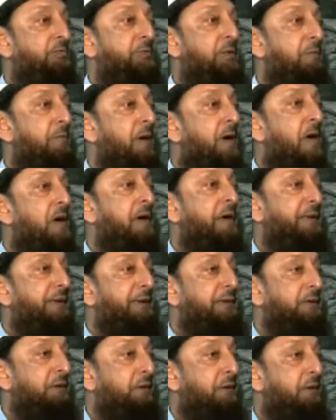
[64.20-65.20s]
the
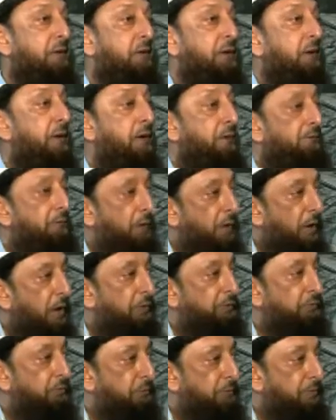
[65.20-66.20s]
market of the
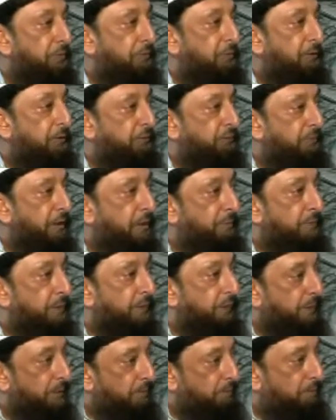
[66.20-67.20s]
Ottoman
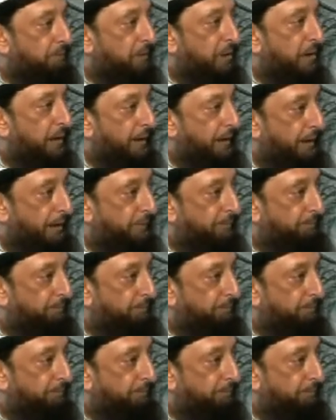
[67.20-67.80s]
Islamic Empire.